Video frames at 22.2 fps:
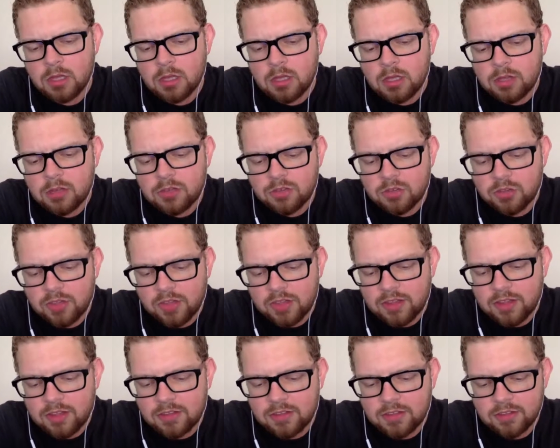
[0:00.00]
So
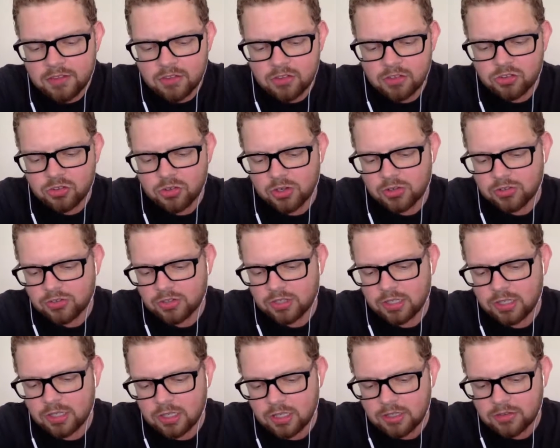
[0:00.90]
that's
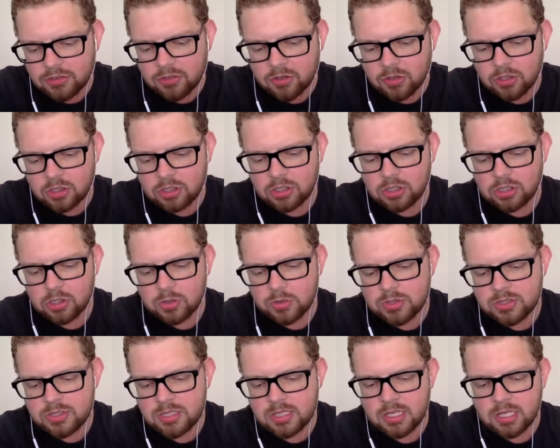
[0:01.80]
interesting. So you
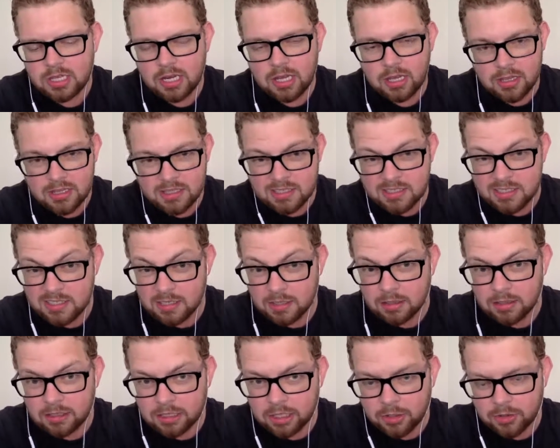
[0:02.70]
would see it as,
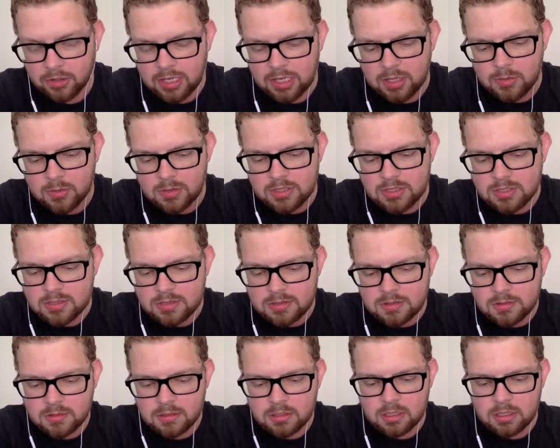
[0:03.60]
he was